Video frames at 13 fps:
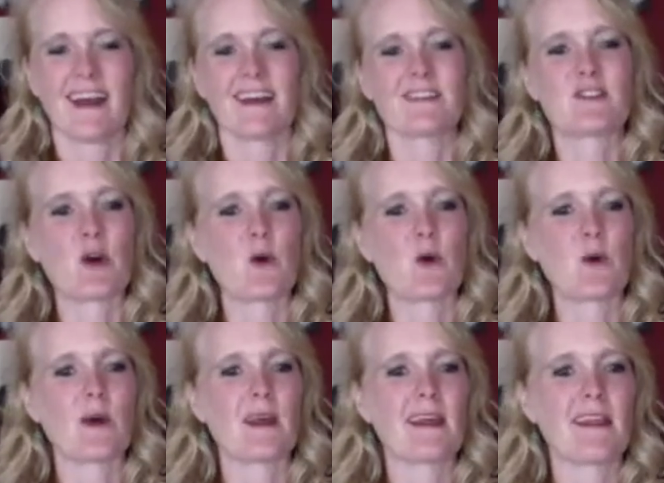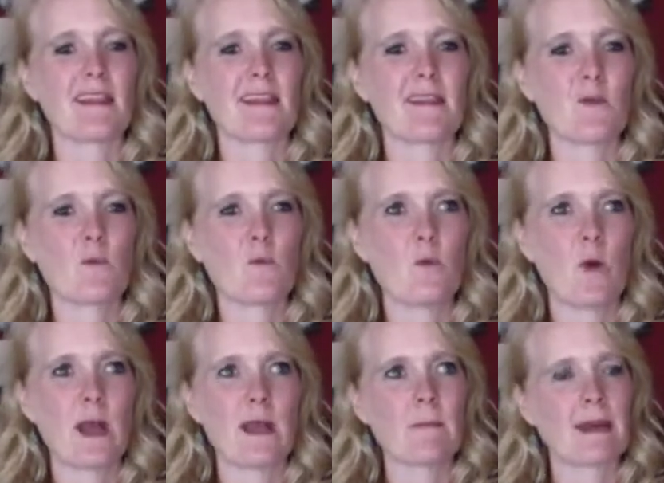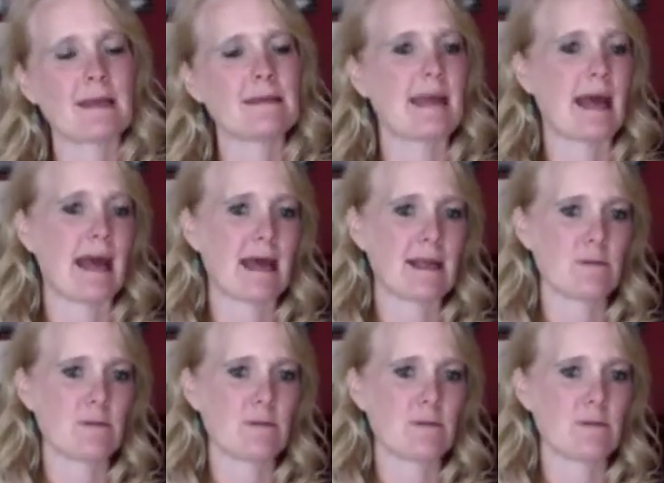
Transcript: So when my dad